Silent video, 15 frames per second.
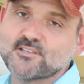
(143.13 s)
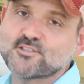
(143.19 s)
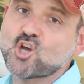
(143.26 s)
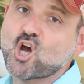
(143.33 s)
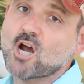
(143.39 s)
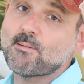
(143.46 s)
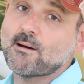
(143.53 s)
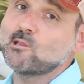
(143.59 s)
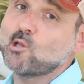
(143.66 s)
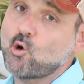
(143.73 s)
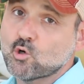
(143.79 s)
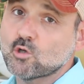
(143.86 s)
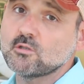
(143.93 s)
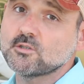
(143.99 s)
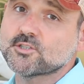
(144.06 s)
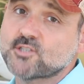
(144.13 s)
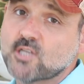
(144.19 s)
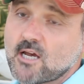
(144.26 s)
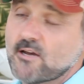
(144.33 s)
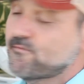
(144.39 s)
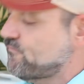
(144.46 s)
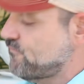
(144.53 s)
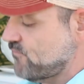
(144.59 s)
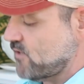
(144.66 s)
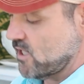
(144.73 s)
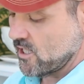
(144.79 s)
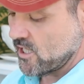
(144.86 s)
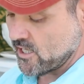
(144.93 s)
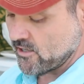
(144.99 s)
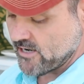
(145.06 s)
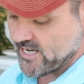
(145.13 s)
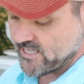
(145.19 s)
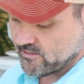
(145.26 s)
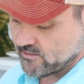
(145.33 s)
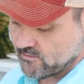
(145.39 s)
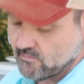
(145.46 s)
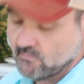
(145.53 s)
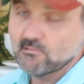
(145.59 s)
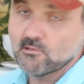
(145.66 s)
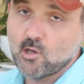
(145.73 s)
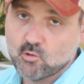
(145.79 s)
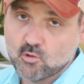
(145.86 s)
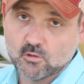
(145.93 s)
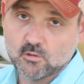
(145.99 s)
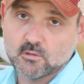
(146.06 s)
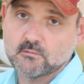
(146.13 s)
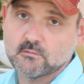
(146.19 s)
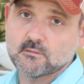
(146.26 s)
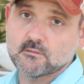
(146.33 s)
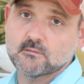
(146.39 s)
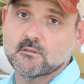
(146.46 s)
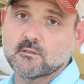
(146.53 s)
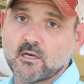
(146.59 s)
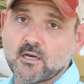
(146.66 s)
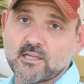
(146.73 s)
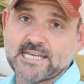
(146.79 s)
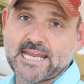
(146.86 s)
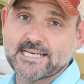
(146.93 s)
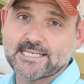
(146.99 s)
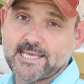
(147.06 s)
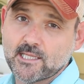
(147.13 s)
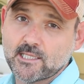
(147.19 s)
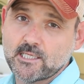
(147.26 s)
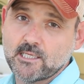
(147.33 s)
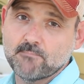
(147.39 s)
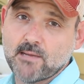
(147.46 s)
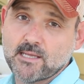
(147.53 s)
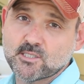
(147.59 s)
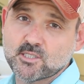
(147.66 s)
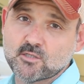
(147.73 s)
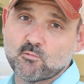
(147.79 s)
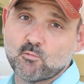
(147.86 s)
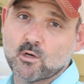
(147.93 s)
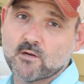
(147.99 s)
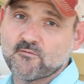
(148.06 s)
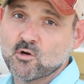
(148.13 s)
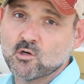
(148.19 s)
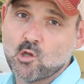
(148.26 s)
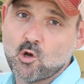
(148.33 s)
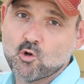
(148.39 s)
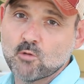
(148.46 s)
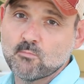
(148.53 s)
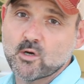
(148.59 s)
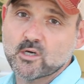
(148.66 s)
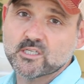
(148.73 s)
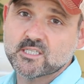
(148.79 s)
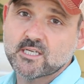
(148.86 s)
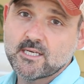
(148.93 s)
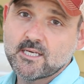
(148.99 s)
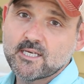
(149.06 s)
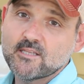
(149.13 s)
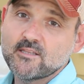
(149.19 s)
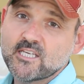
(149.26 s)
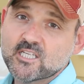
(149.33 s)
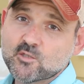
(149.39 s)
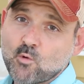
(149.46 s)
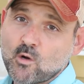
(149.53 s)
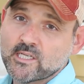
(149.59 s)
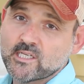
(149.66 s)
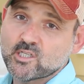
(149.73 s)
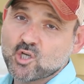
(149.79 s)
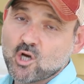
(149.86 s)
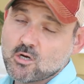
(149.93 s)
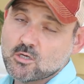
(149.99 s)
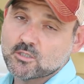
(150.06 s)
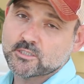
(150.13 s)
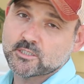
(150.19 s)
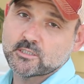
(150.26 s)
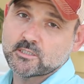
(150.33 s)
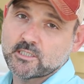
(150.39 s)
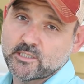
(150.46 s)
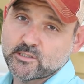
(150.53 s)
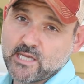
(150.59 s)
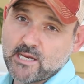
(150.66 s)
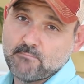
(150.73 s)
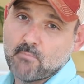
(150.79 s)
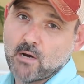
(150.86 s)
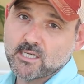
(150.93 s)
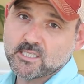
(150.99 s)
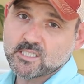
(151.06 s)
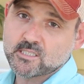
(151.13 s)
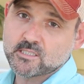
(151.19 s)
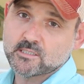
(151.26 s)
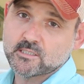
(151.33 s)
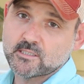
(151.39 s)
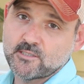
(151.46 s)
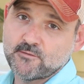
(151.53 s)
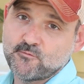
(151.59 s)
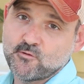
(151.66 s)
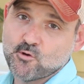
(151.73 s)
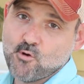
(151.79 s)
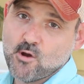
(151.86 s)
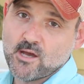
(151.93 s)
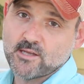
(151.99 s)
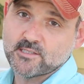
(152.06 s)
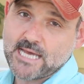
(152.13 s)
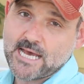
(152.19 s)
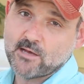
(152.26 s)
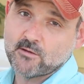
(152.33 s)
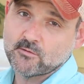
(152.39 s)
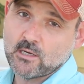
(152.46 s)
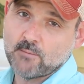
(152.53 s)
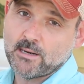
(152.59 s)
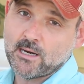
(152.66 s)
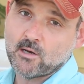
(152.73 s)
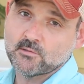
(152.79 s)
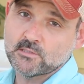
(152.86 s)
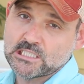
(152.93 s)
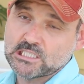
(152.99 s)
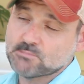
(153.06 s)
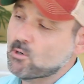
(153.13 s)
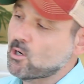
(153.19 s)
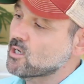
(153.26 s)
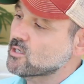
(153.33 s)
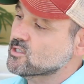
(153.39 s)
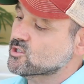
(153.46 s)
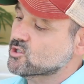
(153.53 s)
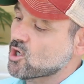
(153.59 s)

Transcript: Talk about local stuff. Uh, all right, local uh, Nan Kelly mentioned one of her local books. This one in Charleston is a must if you're uh, down about these parts.